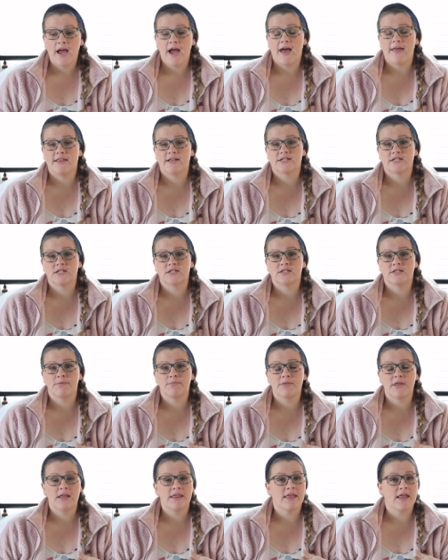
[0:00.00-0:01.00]
and this is
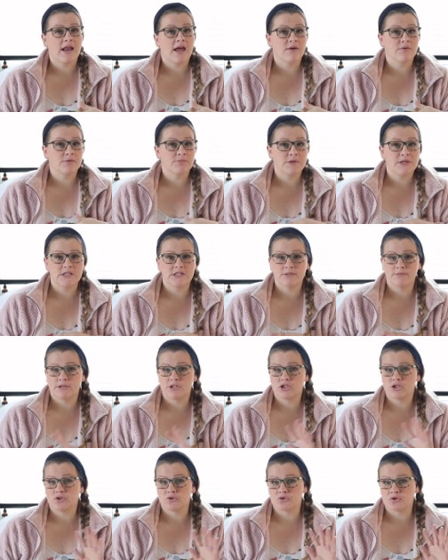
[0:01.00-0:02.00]
something that I repeat to my
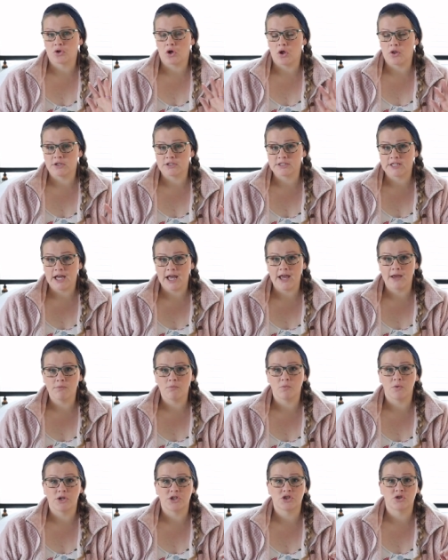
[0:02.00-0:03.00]
children all the
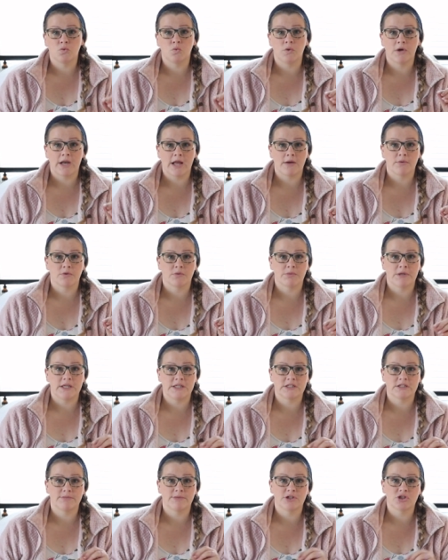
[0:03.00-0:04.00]
time, which when I
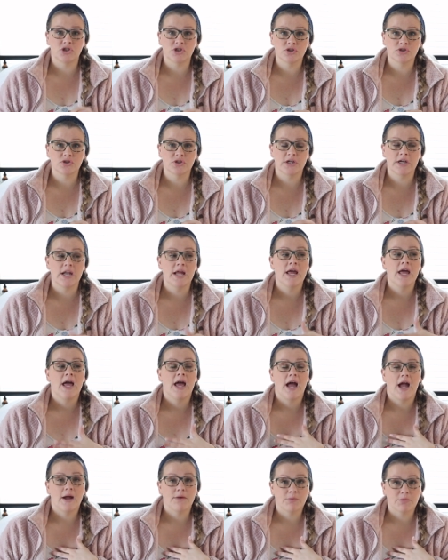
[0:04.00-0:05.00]
repeat to my children,
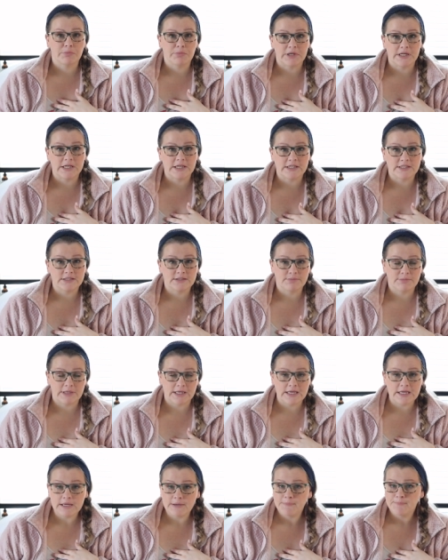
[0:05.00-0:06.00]
I'm repeating to
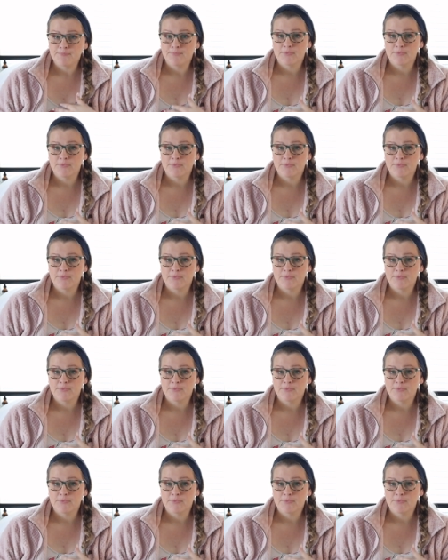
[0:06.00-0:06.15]
me.